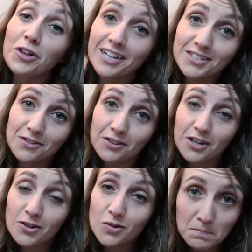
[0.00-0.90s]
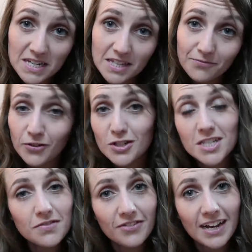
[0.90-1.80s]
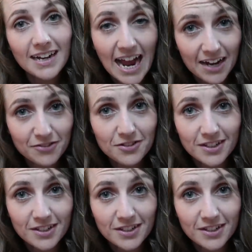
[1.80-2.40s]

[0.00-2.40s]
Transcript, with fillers: We'll answer those myth versus fact after